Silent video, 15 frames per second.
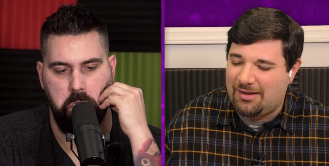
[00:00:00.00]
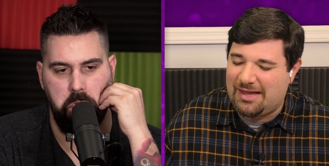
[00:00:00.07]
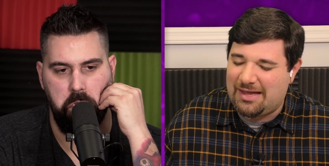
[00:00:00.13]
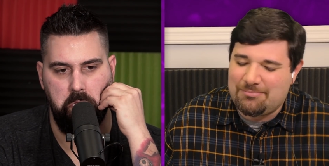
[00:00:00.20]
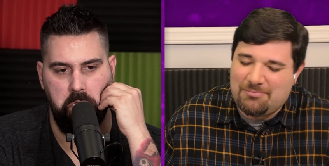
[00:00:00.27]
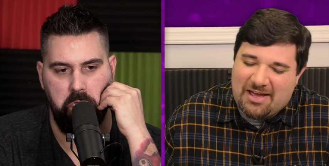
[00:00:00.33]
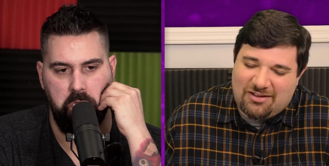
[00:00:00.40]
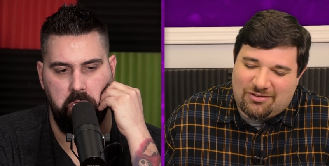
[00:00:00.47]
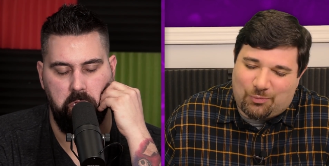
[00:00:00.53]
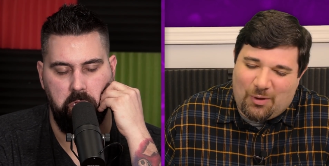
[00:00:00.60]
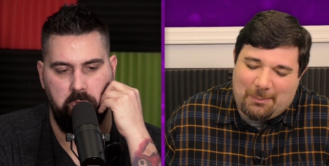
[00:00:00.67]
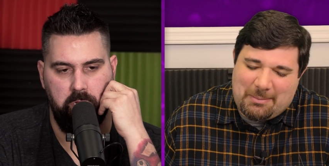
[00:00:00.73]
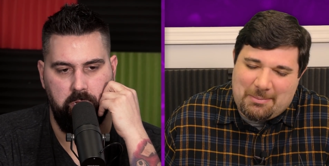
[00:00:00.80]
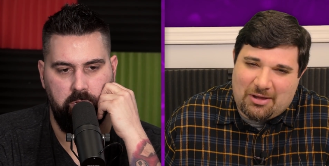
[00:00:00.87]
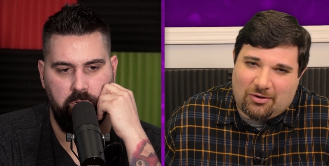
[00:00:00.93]
Speaker 1: It might as
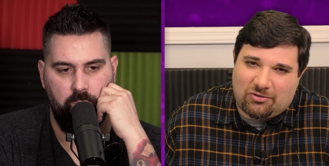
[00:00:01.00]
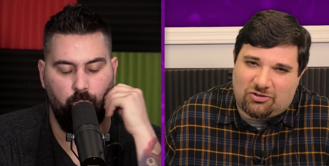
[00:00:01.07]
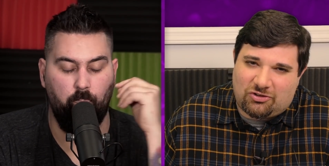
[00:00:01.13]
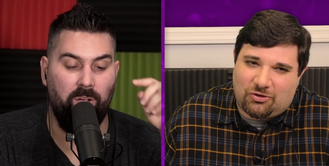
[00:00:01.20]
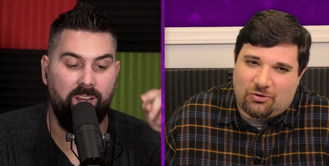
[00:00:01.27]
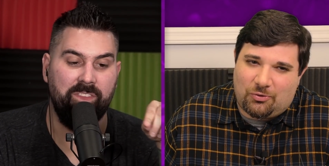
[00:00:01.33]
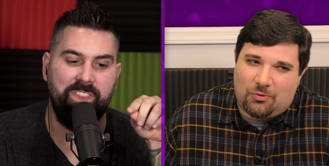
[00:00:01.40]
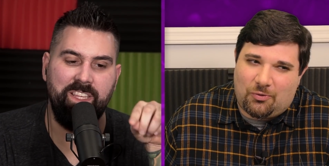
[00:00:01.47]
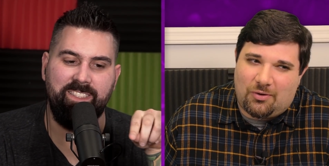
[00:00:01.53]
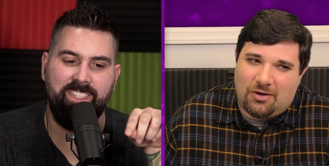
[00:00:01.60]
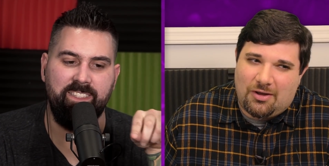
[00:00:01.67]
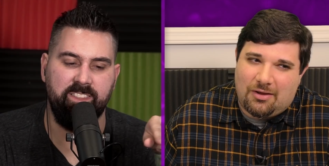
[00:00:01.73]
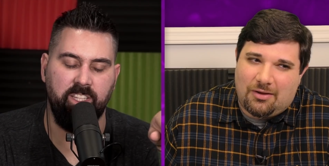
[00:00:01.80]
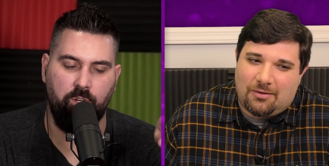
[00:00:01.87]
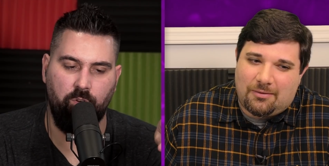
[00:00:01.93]
well be Metal 2. What if this
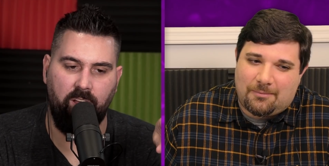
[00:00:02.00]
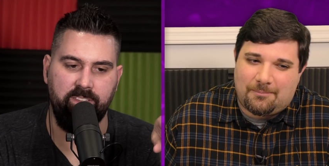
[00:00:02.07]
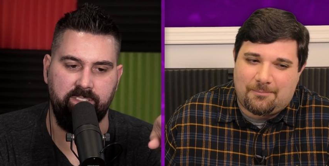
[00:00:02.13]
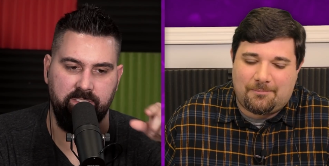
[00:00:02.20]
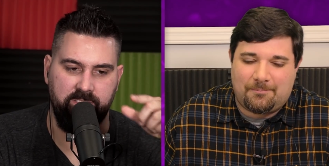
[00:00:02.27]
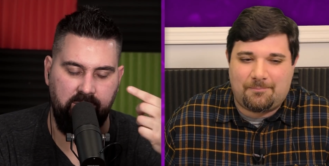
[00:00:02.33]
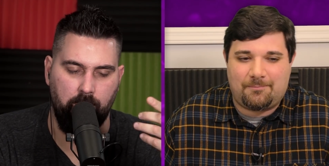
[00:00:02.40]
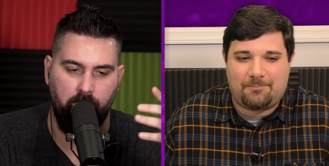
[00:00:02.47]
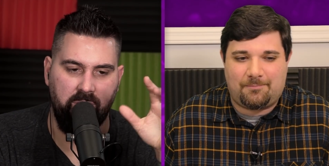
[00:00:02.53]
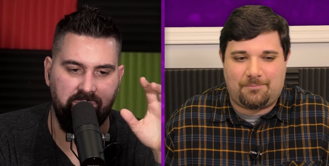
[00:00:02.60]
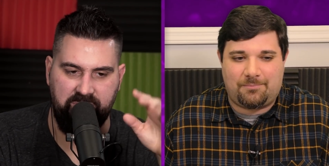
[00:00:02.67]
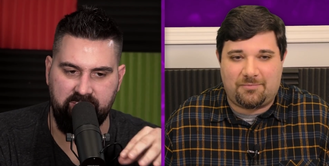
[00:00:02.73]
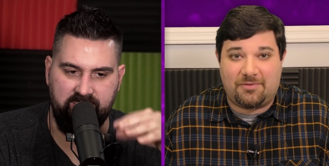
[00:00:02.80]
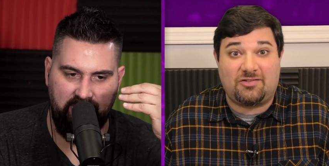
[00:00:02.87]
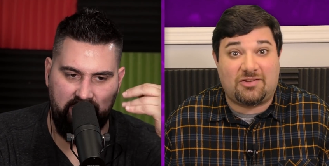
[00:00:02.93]
is the crisis? Yeah, what
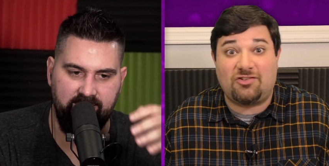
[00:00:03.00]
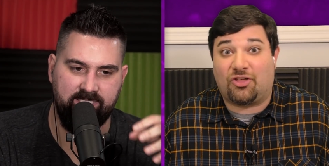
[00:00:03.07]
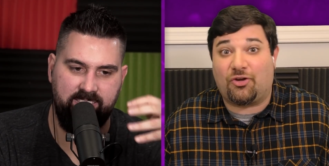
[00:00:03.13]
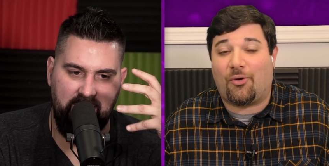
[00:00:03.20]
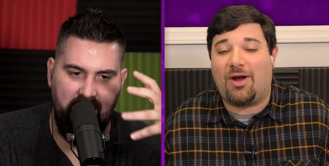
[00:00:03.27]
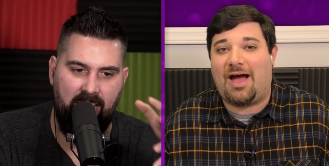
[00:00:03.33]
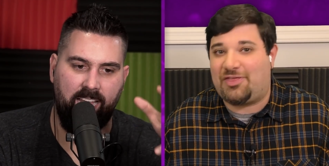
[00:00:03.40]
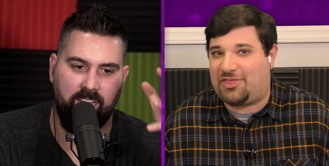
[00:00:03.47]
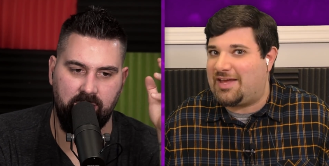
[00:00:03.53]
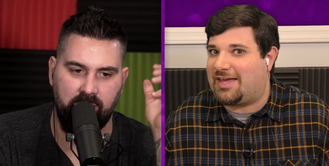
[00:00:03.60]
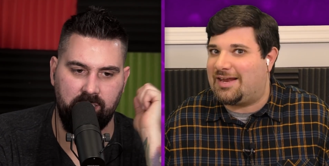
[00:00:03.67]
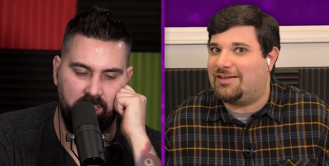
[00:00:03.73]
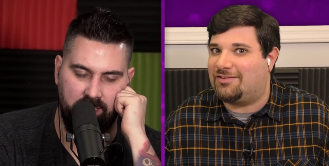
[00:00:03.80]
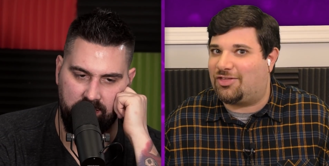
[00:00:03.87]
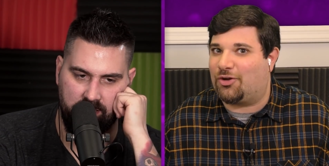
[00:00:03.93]
if this is the... I think
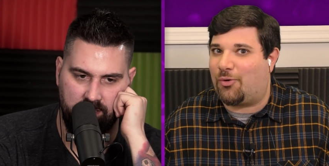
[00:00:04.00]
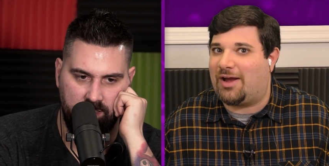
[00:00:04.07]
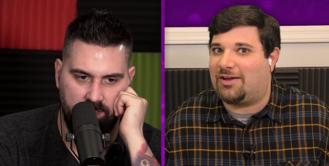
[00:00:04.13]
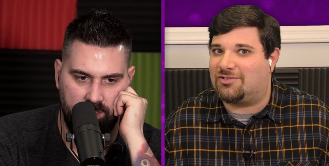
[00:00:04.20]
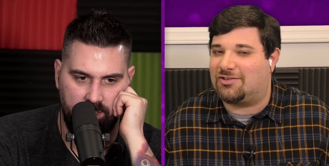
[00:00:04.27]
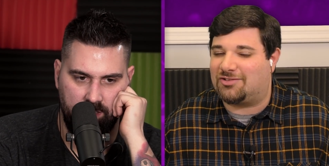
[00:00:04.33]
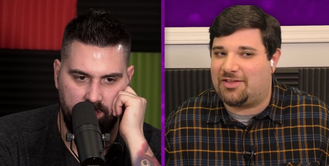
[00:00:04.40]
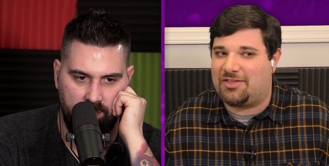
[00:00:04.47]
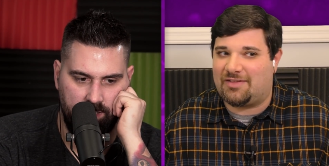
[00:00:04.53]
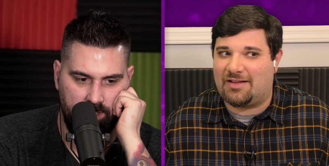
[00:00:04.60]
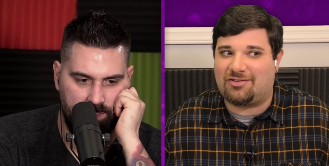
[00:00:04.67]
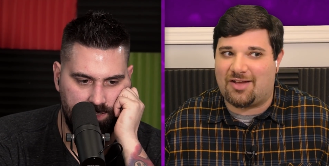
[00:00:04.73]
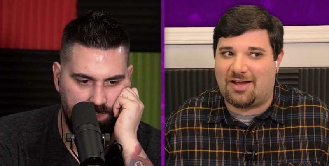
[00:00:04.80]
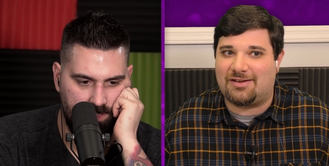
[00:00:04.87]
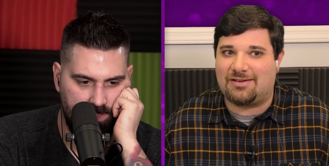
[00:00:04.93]
it is the crisis. I think
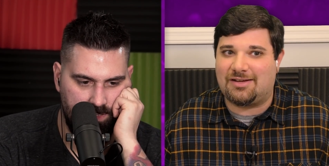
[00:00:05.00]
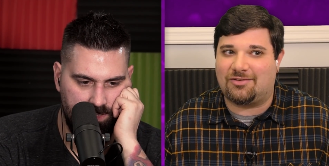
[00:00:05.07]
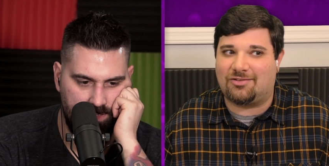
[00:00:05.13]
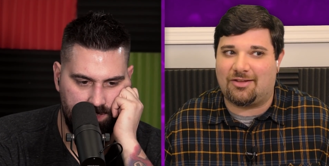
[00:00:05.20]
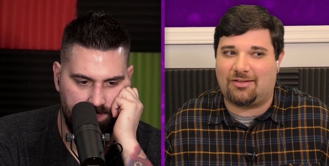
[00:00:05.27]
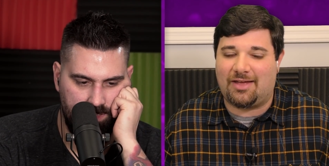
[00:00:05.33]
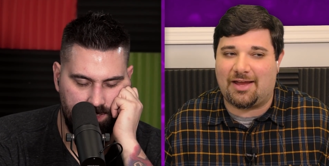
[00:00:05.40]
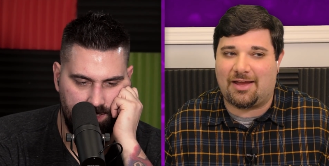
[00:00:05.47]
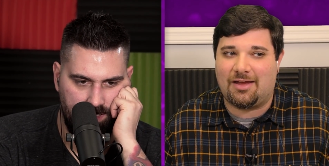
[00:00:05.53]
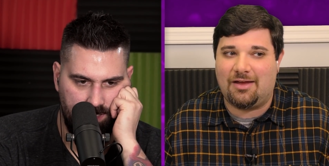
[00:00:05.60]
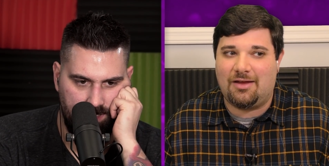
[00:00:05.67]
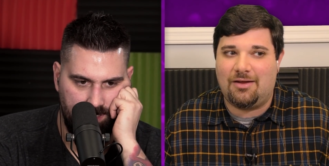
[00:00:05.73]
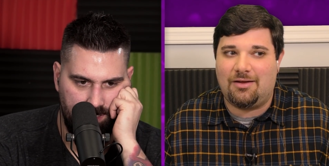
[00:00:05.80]
that's the idea, is that, like,